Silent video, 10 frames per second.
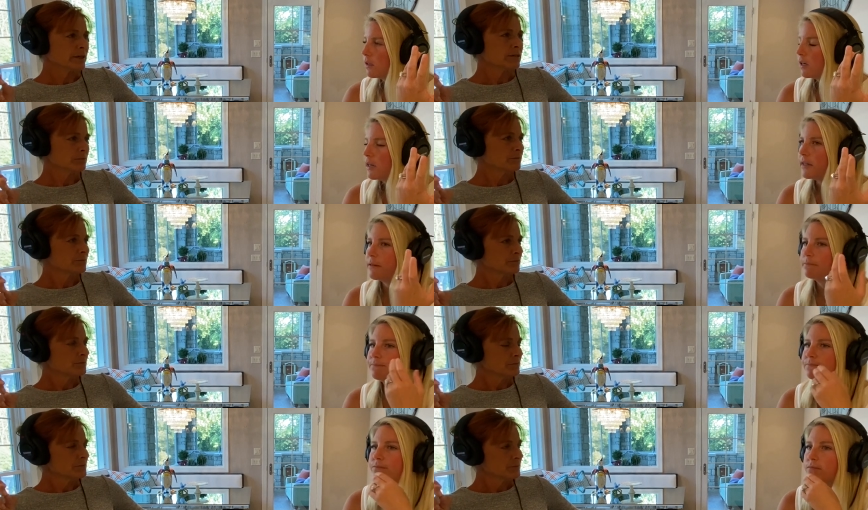Speaker 1: big.
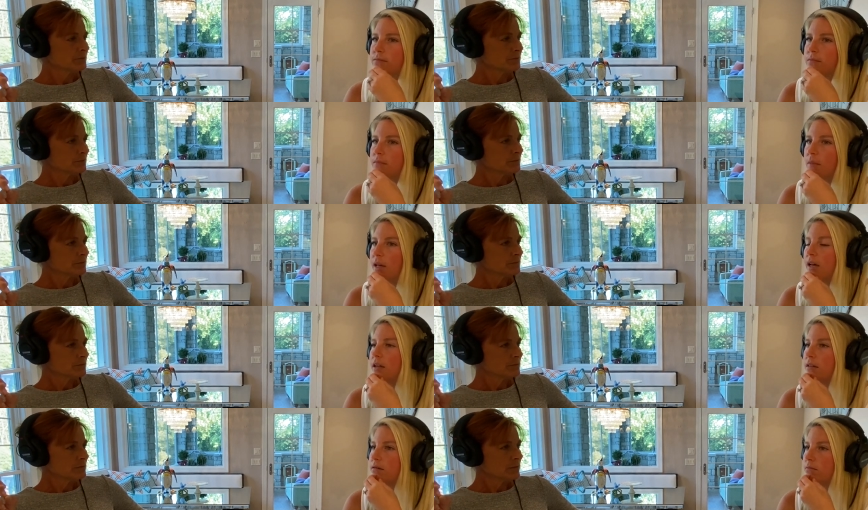Um,
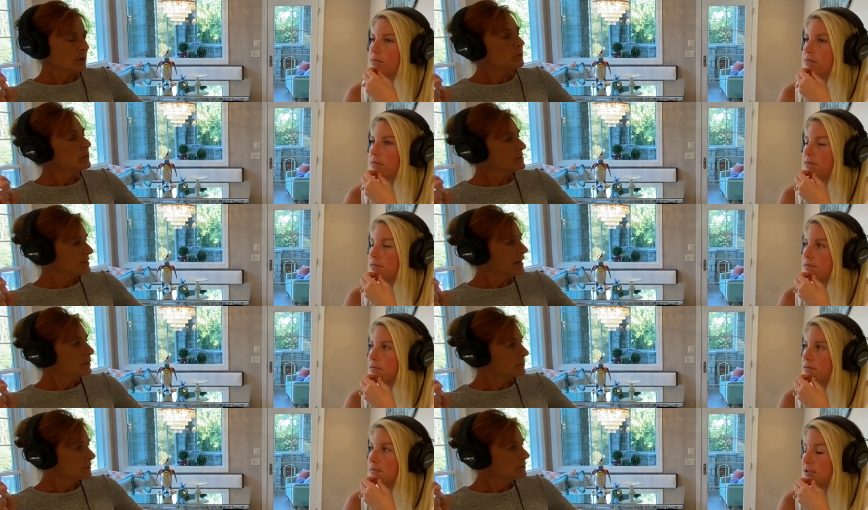and and we would
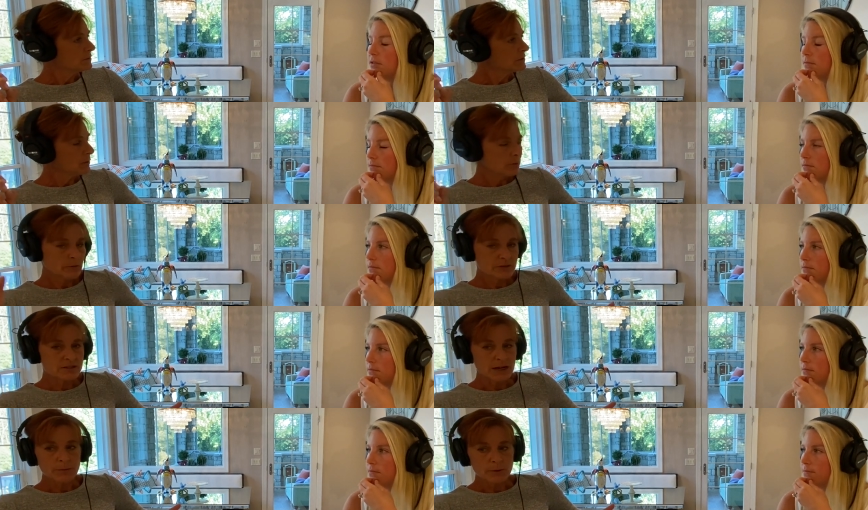stop. Yeah. And we would
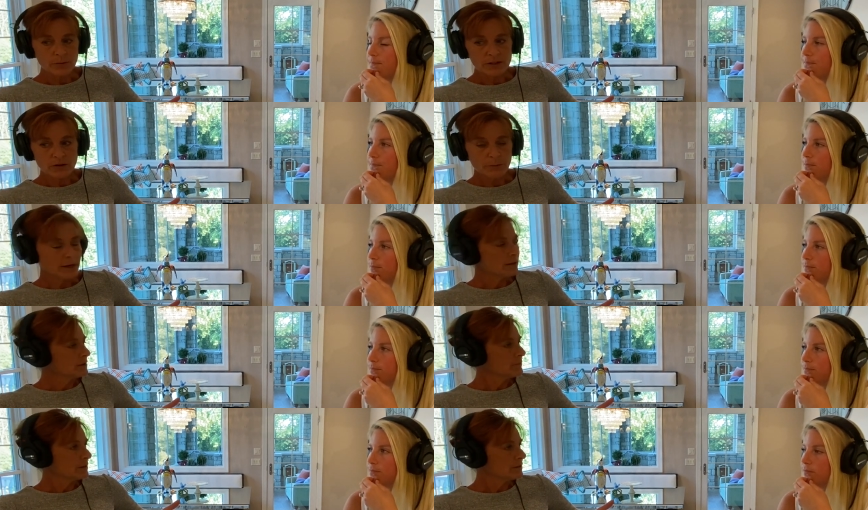stop, and we'd go
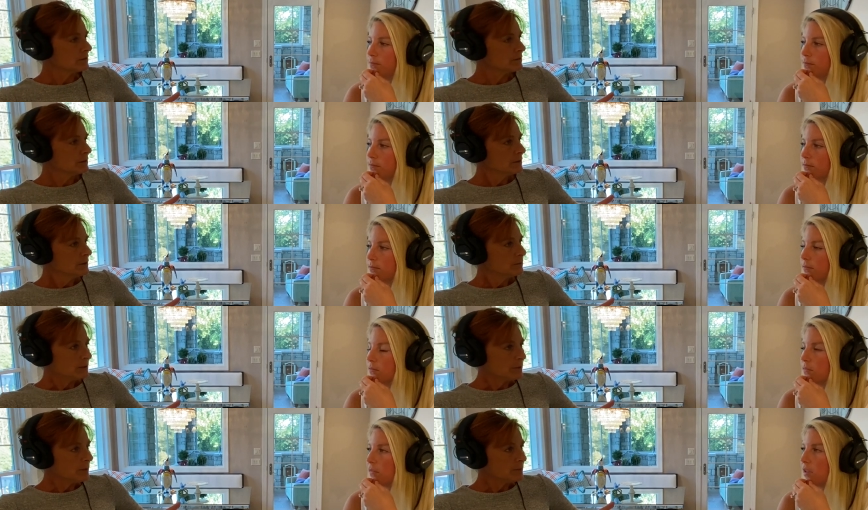pet them, and
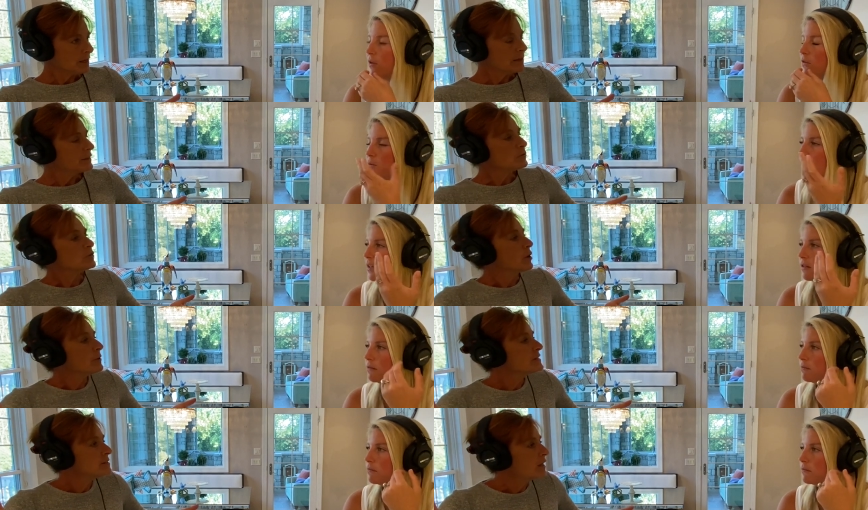blah blah blah. There was
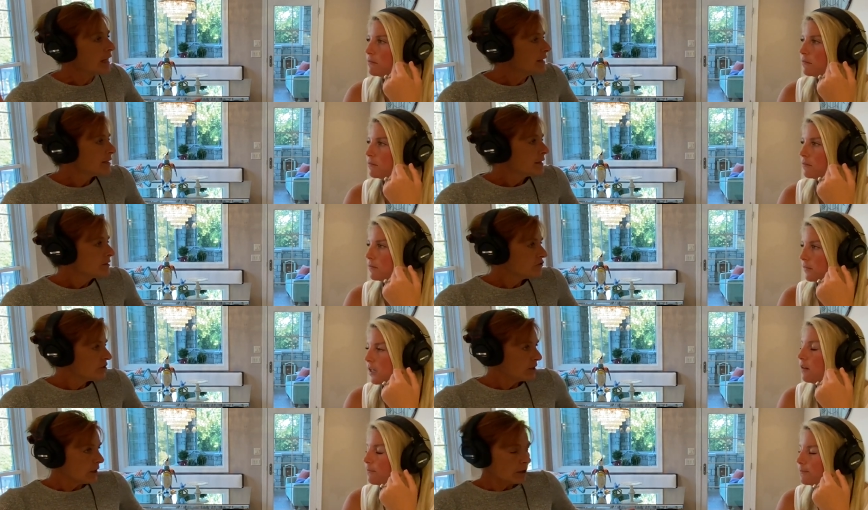always Ella.
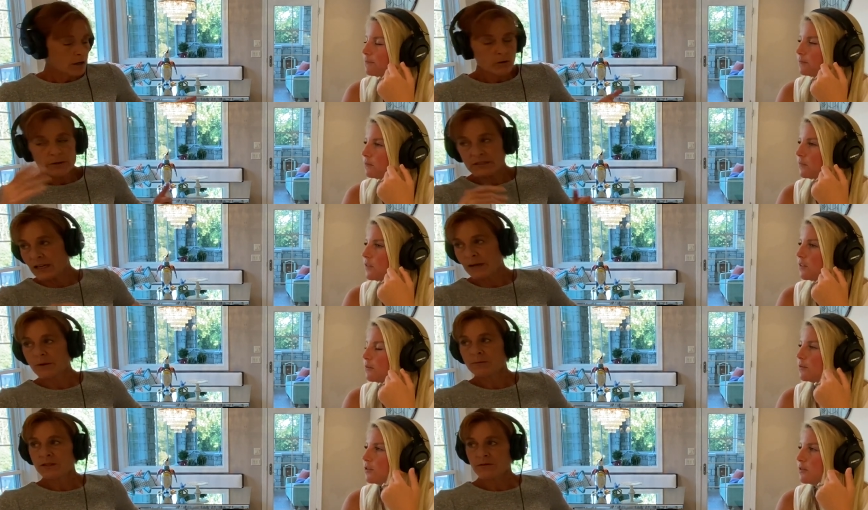She yeah. always
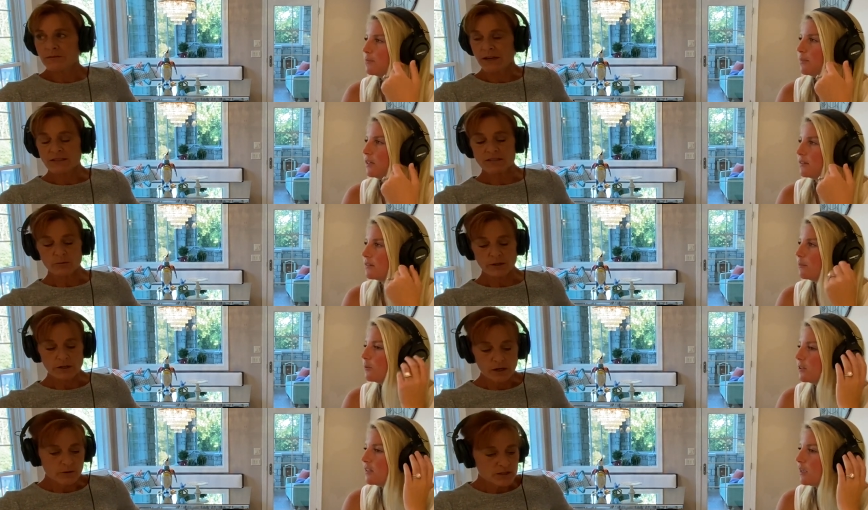came up to the fence, Please,
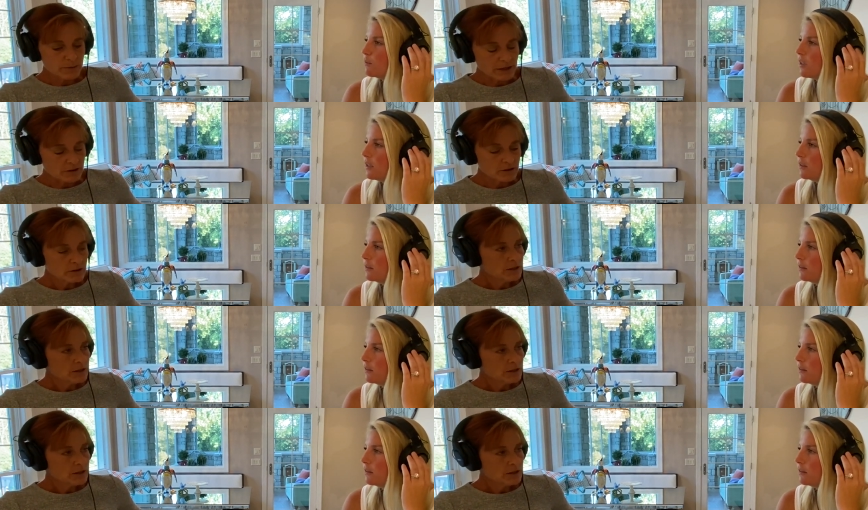and we'd always pet me. her.